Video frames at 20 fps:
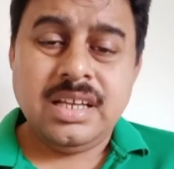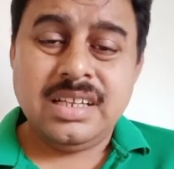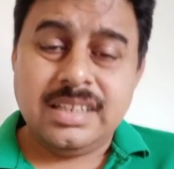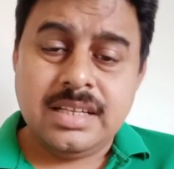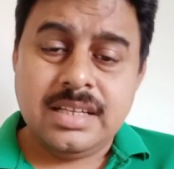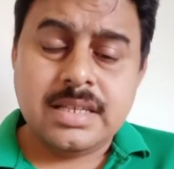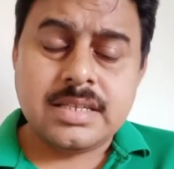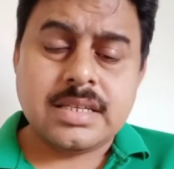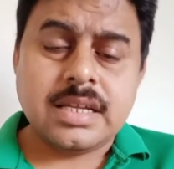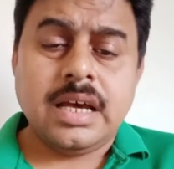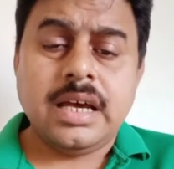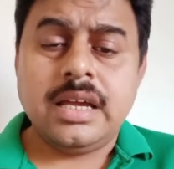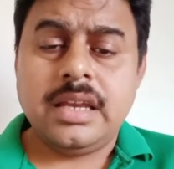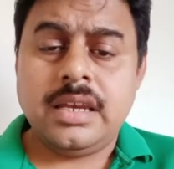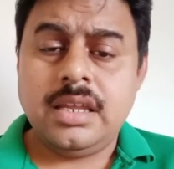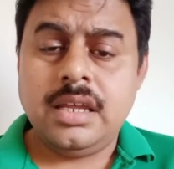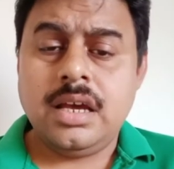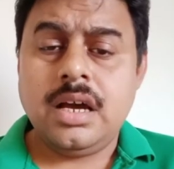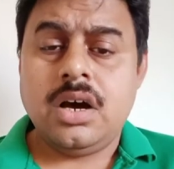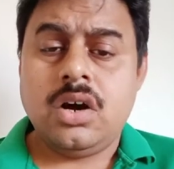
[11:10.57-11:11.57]
this
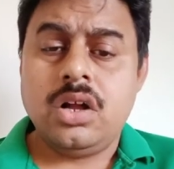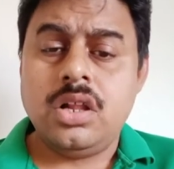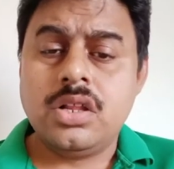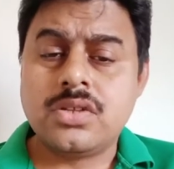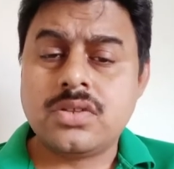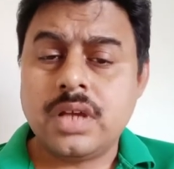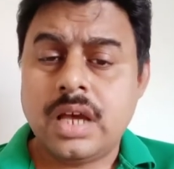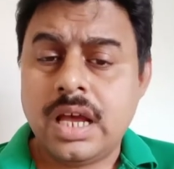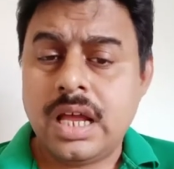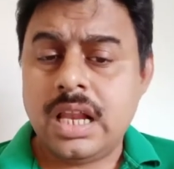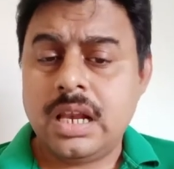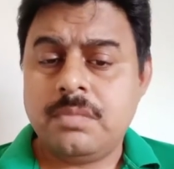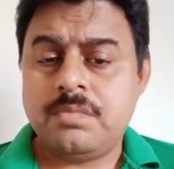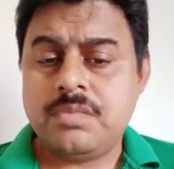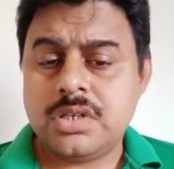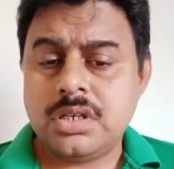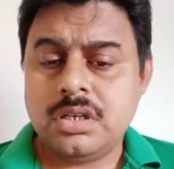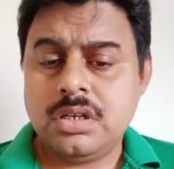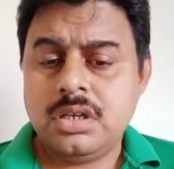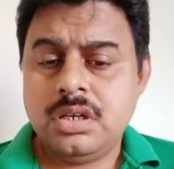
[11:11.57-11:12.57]
idea also helped
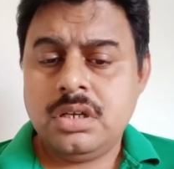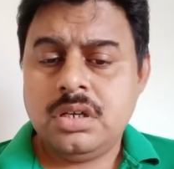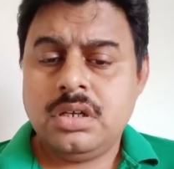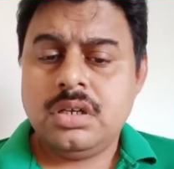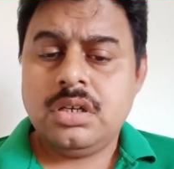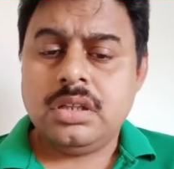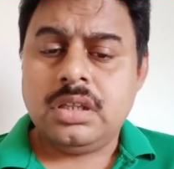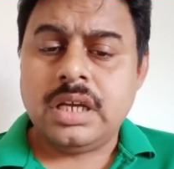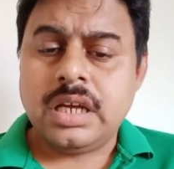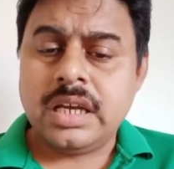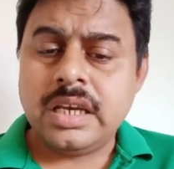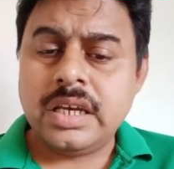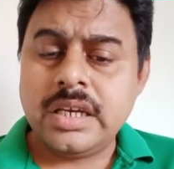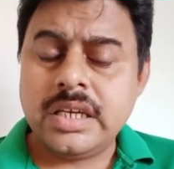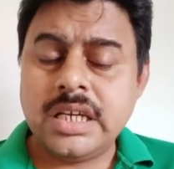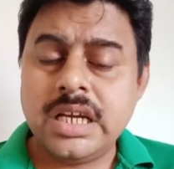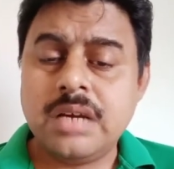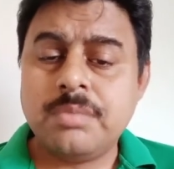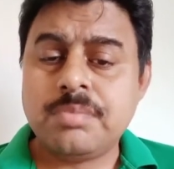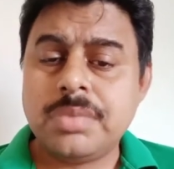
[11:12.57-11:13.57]
the Indian